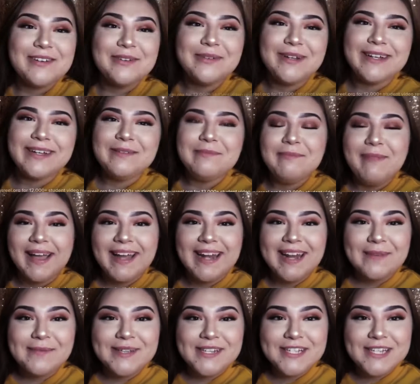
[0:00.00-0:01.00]
everyone, my
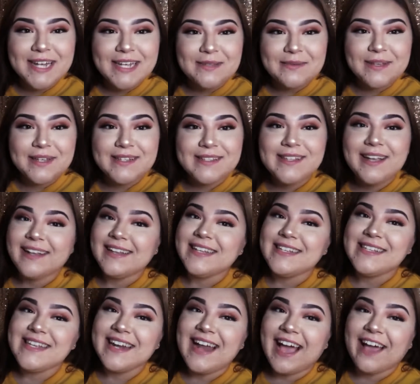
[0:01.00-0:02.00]
name is Jasmine
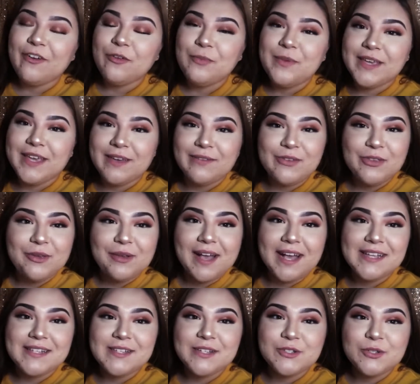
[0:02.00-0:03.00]
Gonzalez and I will be giving you
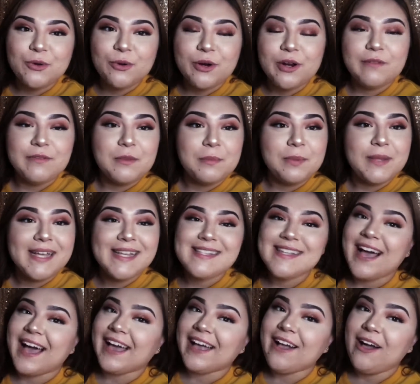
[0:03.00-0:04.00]
guys a tour of the
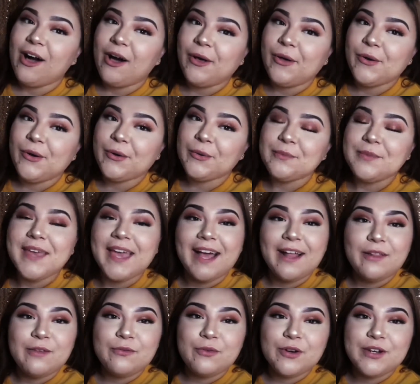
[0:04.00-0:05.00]
place I call home,
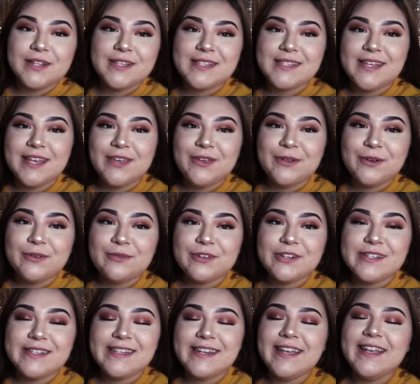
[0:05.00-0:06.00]
California State
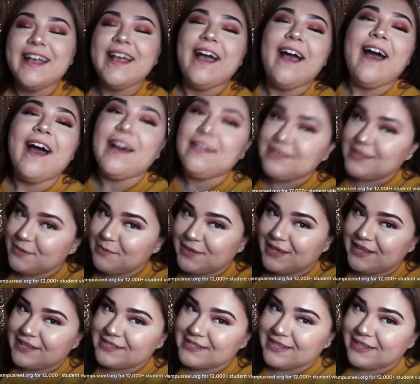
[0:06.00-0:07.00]
University of
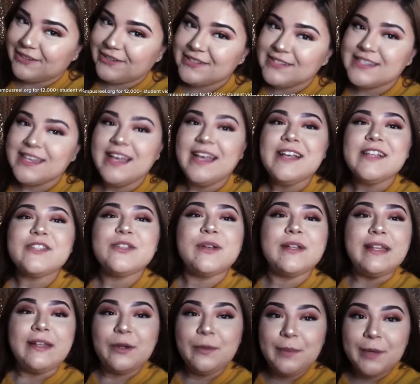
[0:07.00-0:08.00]
Dominguez Hills. So
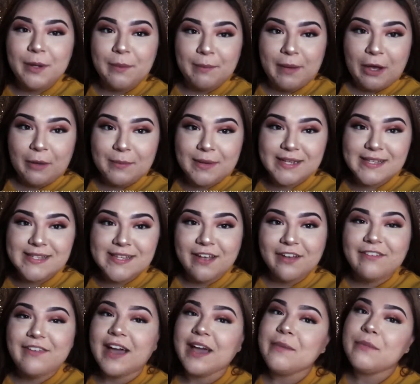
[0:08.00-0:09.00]
a little bit about
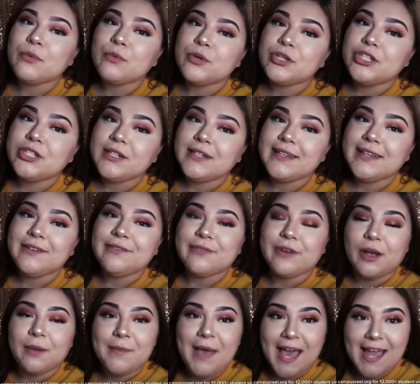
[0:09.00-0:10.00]
myself, I'm originally
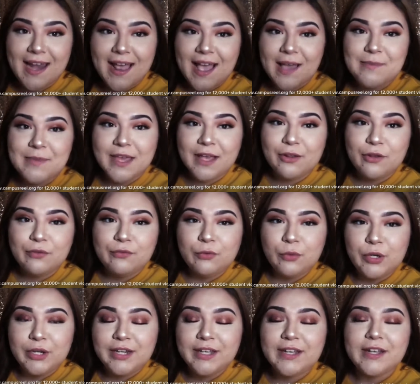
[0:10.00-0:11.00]
from Anaheim,
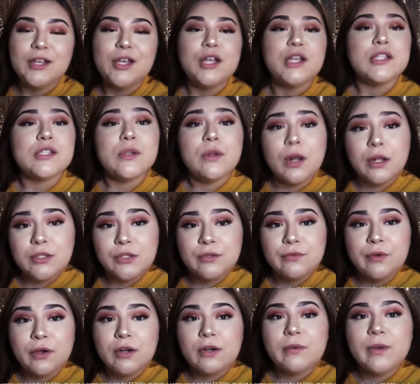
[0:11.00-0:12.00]
California, so not
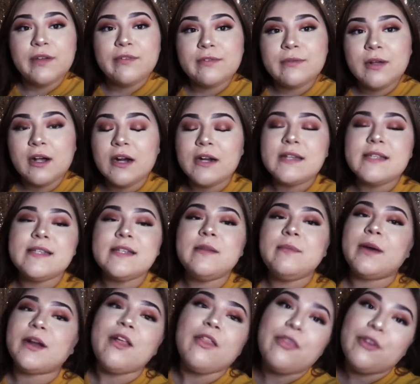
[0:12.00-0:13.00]
too far away from Carson,
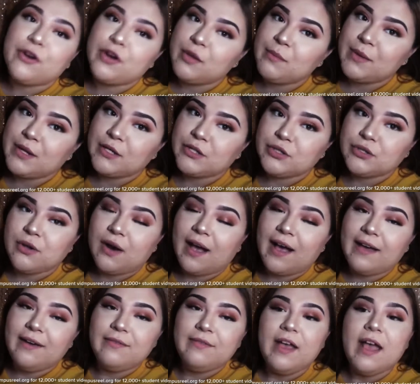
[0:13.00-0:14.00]
about a thirty minute
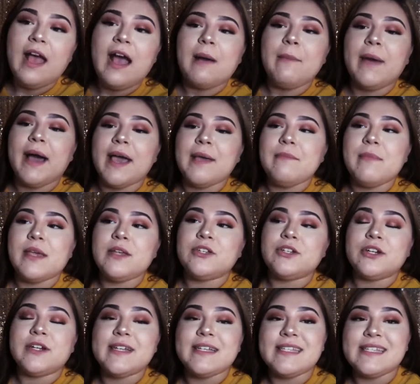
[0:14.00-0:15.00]
drive. My
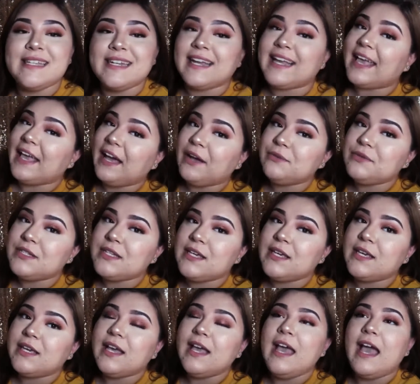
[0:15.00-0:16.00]
major is in
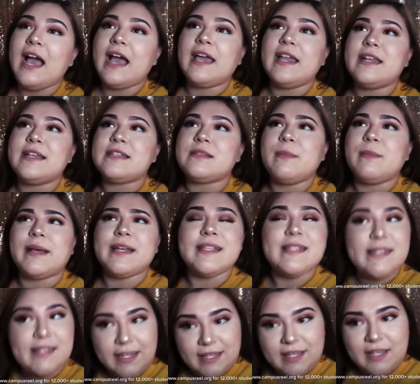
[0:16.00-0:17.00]
accounting. It is my
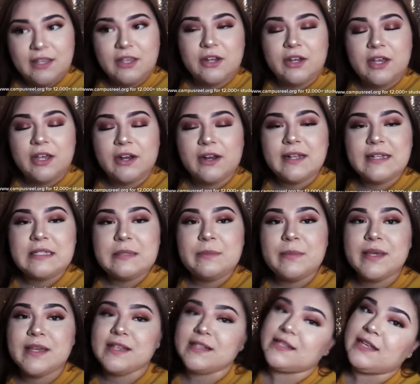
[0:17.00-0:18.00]
second year here at
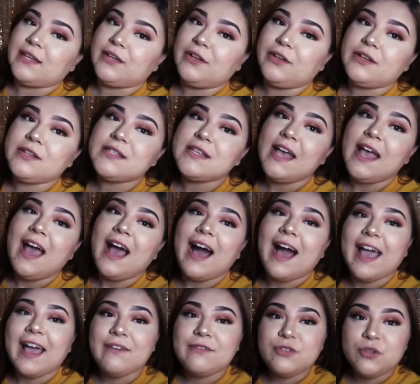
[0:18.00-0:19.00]
Dominguez Hills.
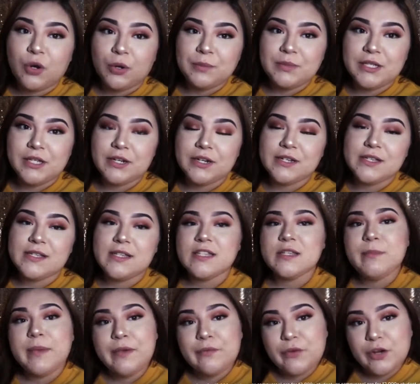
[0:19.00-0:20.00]
I have dormed here
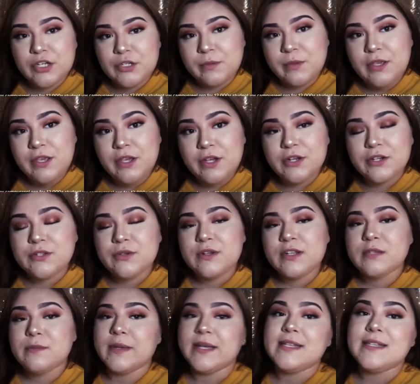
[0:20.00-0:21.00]
since my freshman year, so it
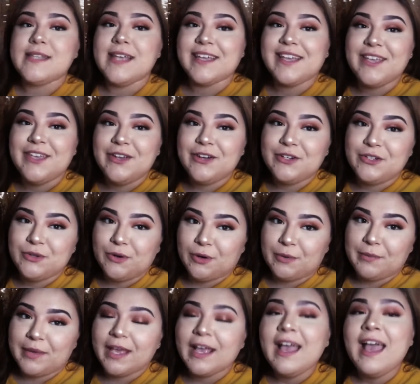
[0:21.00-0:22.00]
is my second year
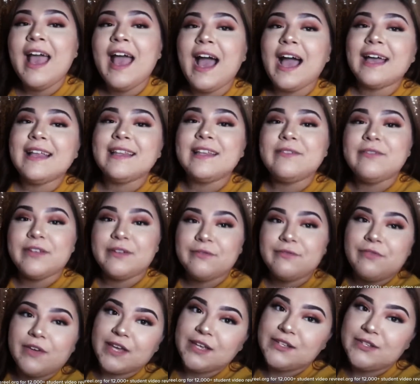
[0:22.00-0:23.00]
dorming. I live in
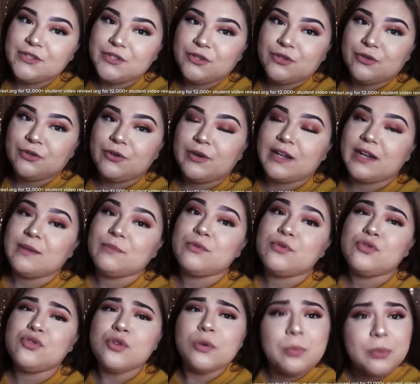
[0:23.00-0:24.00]
phase two and I'm
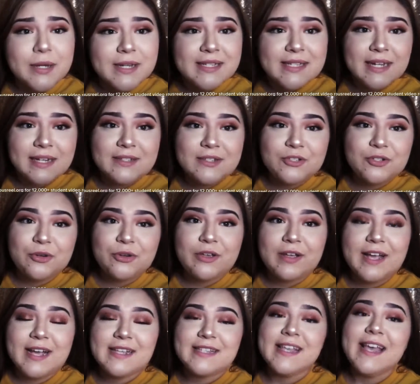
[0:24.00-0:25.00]
super excited to show
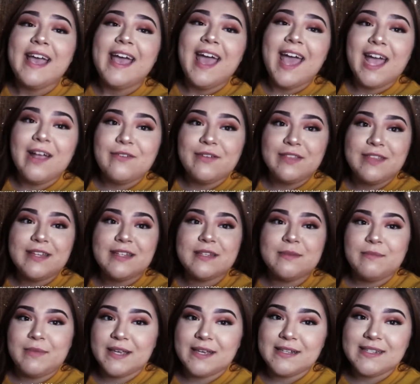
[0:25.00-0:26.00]
you guys everything
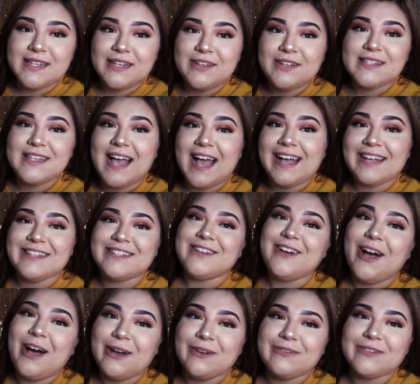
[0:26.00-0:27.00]
Dominguez Hills has
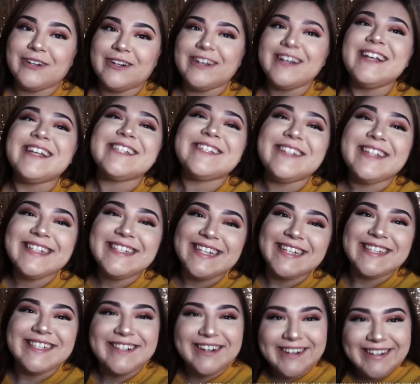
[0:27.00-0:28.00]
to offer. So let's
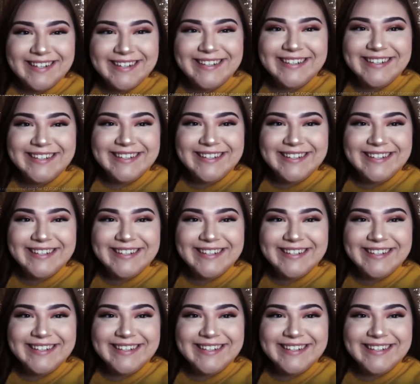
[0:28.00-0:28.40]
get started.